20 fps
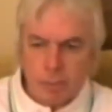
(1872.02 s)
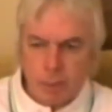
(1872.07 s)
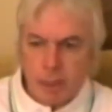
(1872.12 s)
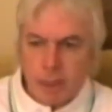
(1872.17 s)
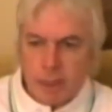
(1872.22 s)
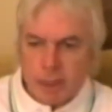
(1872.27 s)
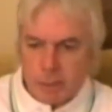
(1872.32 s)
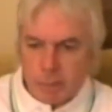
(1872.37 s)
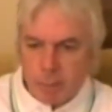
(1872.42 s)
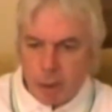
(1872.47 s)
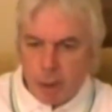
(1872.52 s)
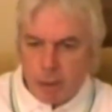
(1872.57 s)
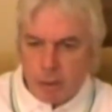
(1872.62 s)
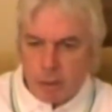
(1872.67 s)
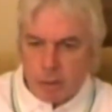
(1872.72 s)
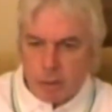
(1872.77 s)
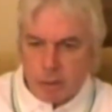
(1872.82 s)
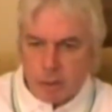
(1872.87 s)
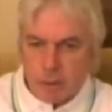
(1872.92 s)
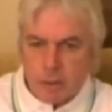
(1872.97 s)
to be
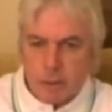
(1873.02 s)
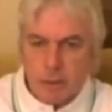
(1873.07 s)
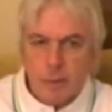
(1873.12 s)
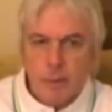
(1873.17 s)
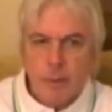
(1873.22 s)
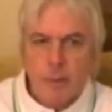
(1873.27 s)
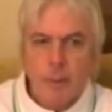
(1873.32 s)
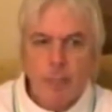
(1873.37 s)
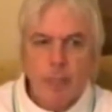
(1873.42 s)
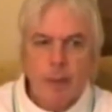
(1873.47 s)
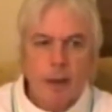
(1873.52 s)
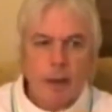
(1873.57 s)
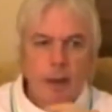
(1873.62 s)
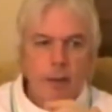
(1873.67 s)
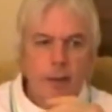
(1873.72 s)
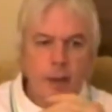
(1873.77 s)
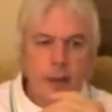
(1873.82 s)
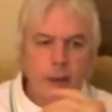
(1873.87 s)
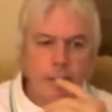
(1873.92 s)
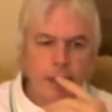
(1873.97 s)
exposed,
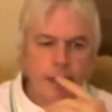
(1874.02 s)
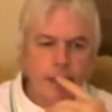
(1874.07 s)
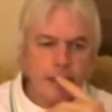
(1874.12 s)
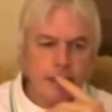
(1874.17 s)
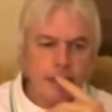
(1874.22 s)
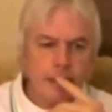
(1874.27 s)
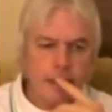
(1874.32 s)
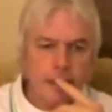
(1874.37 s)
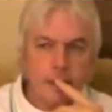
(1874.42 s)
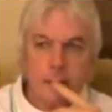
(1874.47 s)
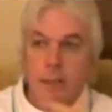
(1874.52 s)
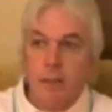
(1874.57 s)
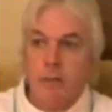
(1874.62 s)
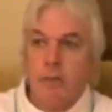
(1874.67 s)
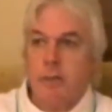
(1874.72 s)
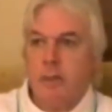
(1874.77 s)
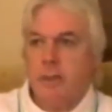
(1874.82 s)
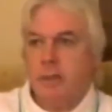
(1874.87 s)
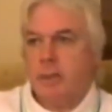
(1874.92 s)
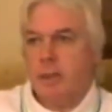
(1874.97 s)
and that
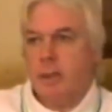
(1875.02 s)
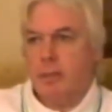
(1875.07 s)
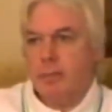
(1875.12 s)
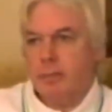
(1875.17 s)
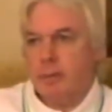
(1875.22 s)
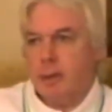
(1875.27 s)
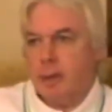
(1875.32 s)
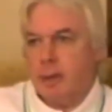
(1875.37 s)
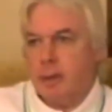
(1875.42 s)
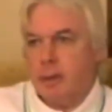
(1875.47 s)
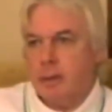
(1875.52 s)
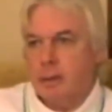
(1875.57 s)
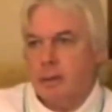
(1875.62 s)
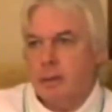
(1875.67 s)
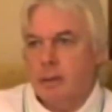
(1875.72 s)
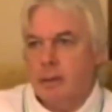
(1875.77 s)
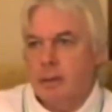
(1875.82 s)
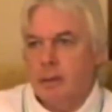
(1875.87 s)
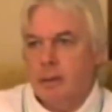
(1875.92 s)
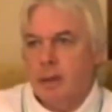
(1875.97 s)
tells us something.
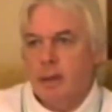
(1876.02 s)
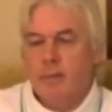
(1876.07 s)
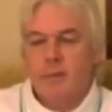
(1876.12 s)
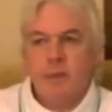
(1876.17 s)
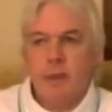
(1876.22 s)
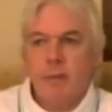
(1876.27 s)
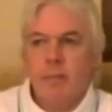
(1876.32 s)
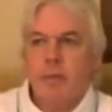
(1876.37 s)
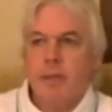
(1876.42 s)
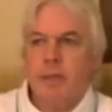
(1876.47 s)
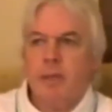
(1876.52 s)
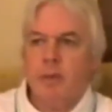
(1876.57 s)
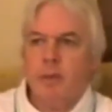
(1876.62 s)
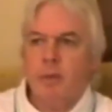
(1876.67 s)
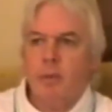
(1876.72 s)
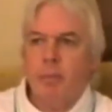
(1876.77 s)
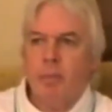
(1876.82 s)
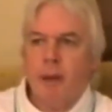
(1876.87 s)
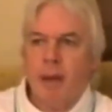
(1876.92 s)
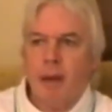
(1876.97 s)
If something's
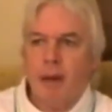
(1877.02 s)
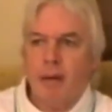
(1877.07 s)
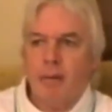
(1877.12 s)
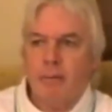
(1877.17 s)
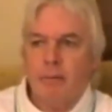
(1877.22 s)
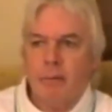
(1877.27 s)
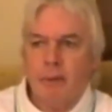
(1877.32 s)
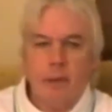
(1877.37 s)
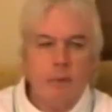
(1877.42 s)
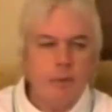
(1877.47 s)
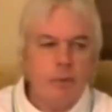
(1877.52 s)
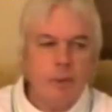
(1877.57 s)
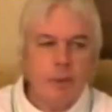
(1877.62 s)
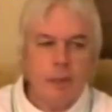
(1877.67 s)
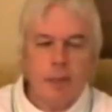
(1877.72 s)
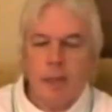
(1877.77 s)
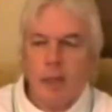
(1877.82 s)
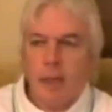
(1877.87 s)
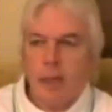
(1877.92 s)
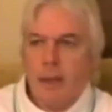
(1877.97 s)
all powerful, it
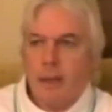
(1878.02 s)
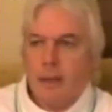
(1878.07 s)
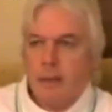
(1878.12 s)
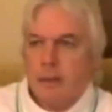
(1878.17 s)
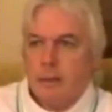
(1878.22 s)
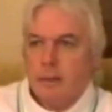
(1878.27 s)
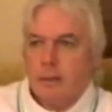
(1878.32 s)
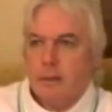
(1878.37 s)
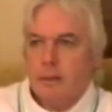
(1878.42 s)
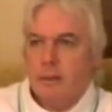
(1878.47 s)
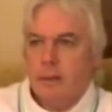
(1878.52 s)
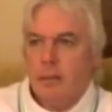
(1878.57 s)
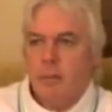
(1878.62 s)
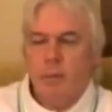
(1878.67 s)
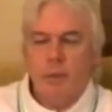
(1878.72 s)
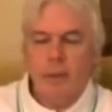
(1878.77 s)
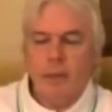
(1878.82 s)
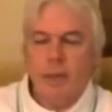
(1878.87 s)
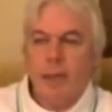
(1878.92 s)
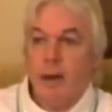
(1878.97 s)
wouldn't care. It
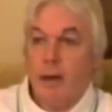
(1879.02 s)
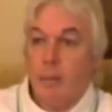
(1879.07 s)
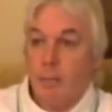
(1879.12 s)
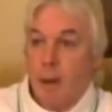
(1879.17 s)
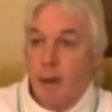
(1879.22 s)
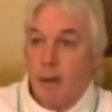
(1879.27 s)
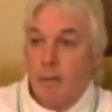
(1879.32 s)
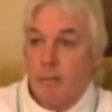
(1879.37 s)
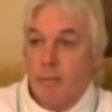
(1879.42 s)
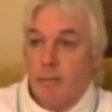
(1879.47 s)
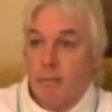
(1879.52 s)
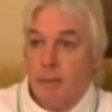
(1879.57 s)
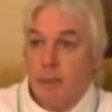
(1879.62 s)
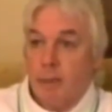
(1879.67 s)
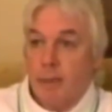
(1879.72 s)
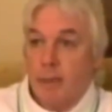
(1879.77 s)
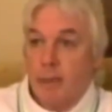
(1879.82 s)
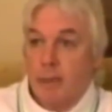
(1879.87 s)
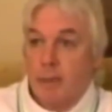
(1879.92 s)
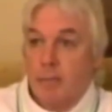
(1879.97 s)
wouldn't care about
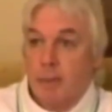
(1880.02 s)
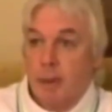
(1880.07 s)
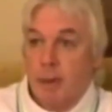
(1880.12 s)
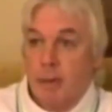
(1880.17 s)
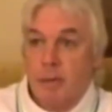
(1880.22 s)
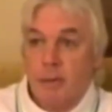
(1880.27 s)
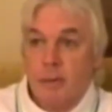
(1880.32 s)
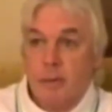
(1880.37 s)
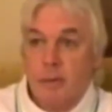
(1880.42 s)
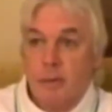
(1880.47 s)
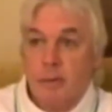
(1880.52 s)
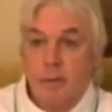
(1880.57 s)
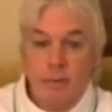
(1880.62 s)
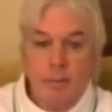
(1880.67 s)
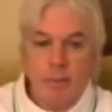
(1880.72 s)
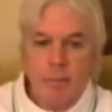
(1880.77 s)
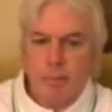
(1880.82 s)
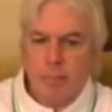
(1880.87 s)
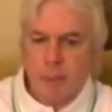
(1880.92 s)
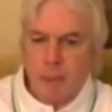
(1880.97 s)
being exposed.
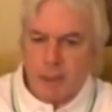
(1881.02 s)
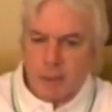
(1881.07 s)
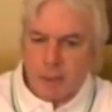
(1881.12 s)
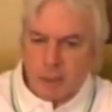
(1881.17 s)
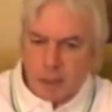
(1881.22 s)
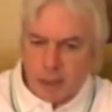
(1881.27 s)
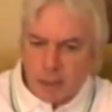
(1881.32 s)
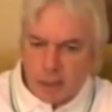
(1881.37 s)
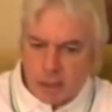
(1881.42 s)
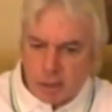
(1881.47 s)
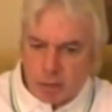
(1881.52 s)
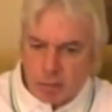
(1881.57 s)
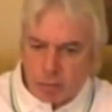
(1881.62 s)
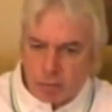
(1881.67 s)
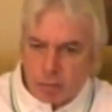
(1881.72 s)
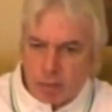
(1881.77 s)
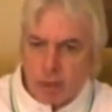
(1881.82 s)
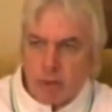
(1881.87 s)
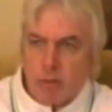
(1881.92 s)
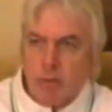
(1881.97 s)
But it's a
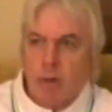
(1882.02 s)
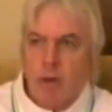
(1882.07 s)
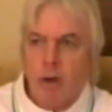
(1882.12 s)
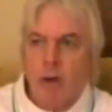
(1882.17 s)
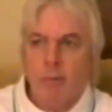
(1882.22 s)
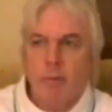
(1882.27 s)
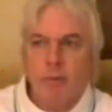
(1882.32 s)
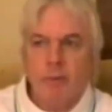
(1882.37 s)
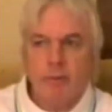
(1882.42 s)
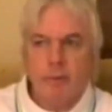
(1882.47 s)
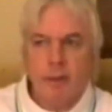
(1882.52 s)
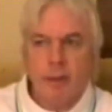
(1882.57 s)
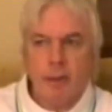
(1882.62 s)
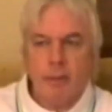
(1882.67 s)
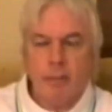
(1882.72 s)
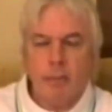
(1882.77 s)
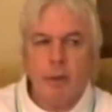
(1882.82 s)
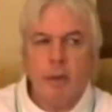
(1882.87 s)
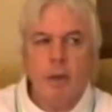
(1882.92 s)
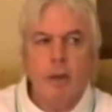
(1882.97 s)
real common
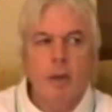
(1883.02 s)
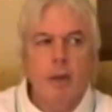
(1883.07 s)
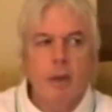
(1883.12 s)
theme.